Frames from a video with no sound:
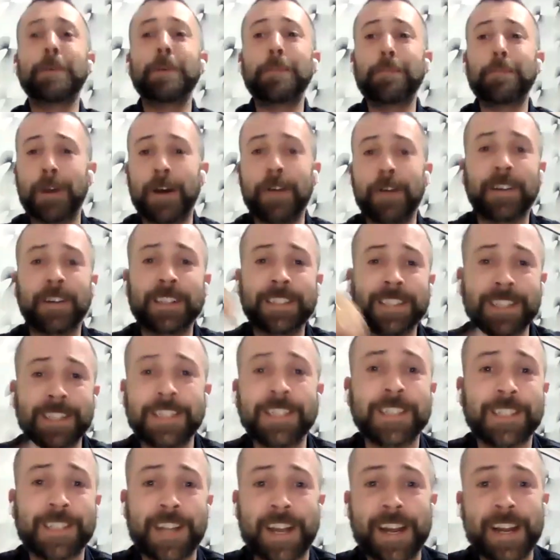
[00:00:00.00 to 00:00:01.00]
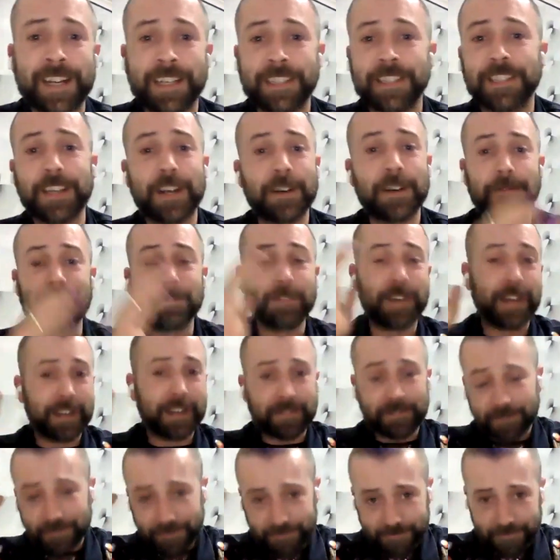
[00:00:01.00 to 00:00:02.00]
be perfect. Such a change.
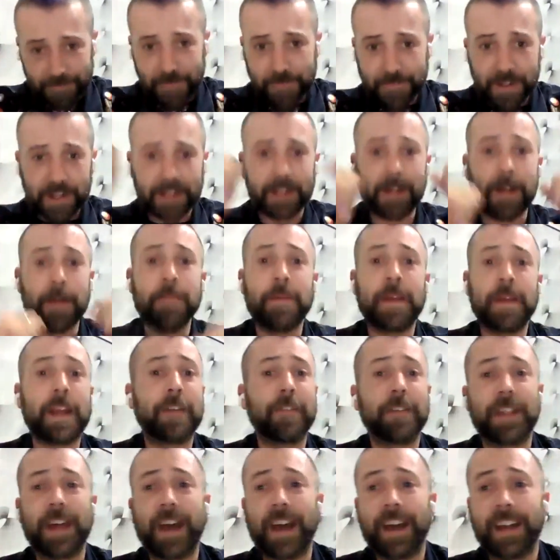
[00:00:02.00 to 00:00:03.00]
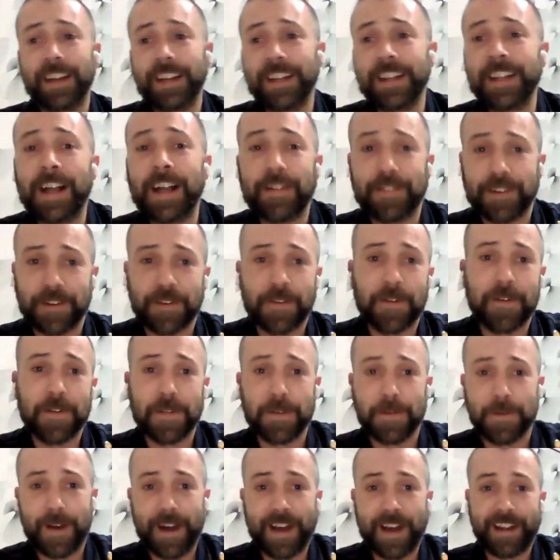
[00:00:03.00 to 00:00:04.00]
I'm here for that. Love it all the
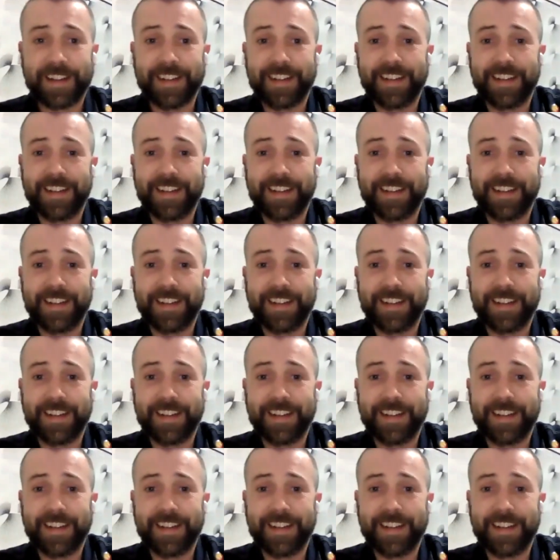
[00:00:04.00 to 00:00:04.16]
way.